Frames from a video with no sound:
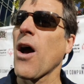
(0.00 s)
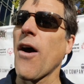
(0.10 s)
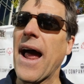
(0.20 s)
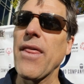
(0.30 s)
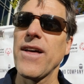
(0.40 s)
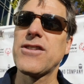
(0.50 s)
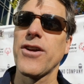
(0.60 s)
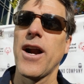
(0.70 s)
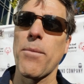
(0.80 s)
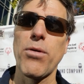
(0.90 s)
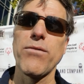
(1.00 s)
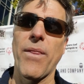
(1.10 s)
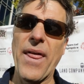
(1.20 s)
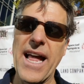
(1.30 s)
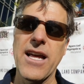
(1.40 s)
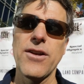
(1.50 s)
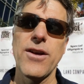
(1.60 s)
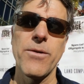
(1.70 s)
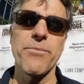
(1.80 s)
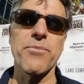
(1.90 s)
Our athletes are here to prove what they can
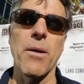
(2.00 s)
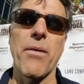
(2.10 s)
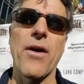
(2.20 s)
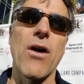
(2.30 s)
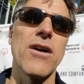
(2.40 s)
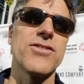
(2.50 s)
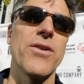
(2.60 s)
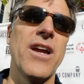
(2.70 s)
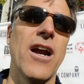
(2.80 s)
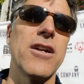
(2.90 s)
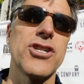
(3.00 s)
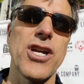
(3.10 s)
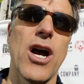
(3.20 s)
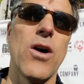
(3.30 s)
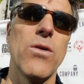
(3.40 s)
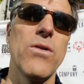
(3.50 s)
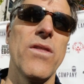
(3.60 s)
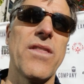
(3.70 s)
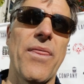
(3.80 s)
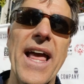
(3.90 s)
do, but they're also here to show
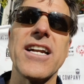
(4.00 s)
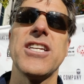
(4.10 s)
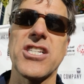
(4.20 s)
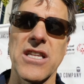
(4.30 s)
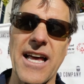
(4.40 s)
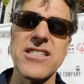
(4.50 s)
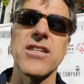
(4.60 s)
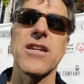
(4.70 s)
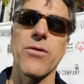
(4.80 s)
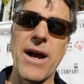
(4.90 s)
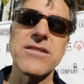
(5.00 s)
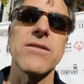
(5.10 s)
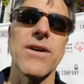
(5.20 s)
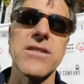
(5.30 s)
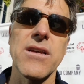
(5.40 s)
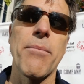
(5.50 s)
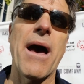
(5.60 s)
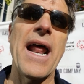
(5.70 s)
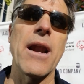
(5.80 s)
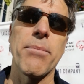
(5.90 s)
that they can teach a lesson to the rest of us
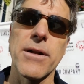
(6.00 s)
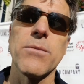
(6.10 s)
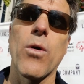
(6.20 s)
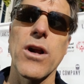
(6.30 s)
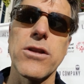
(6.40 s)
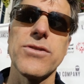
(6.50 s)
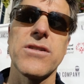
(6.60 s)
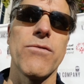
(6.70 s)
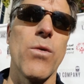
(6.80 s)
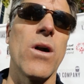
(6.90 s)
about how to build a more inclusive